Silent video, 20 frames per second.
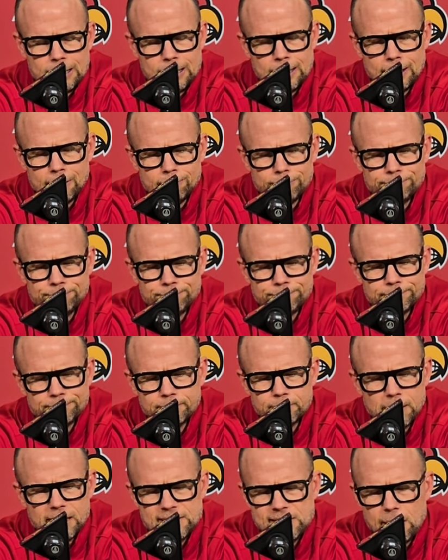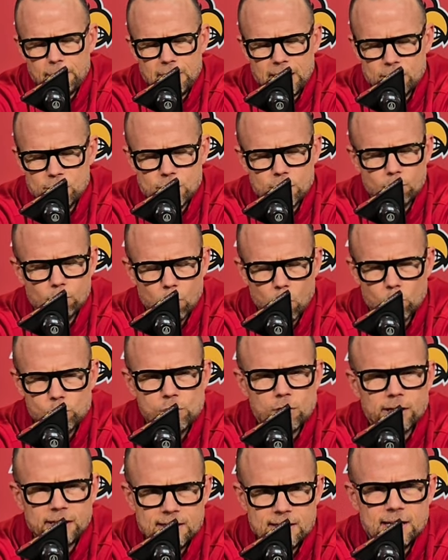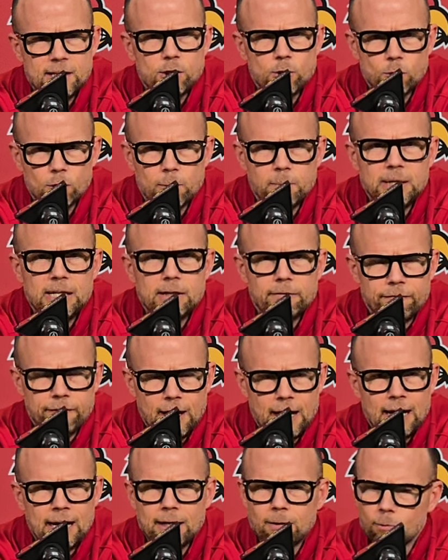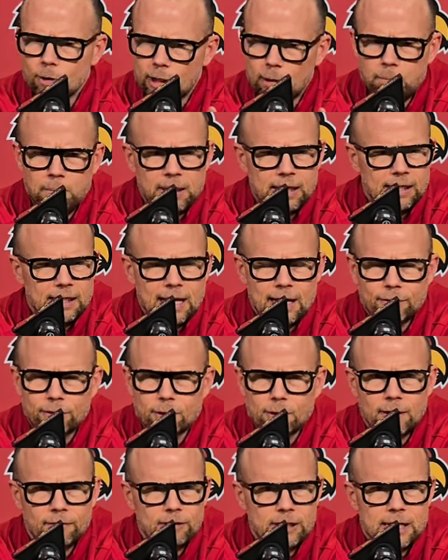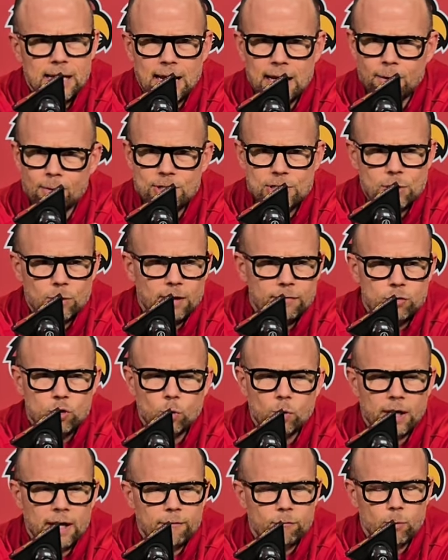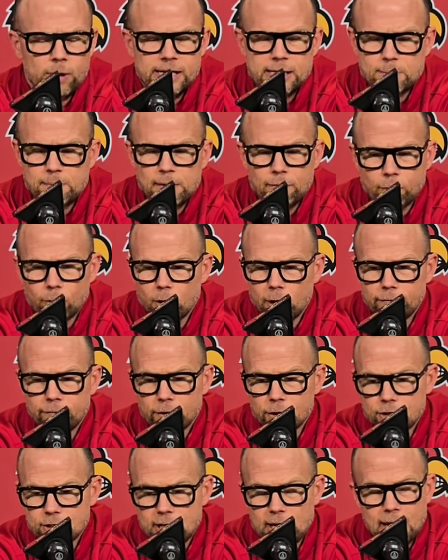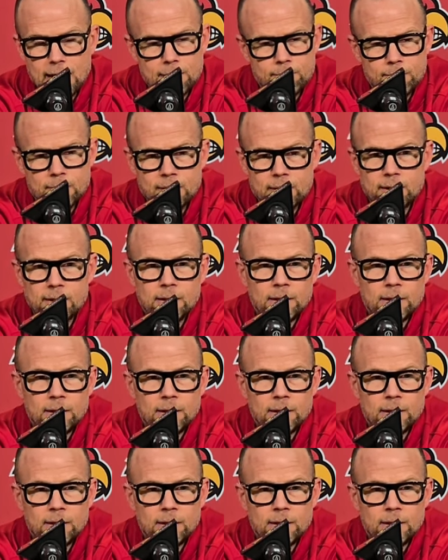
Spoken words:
But as I mentioned, roles are continuing to be defined. We're competing out there every day. We still have 2.5 weeks before our first game.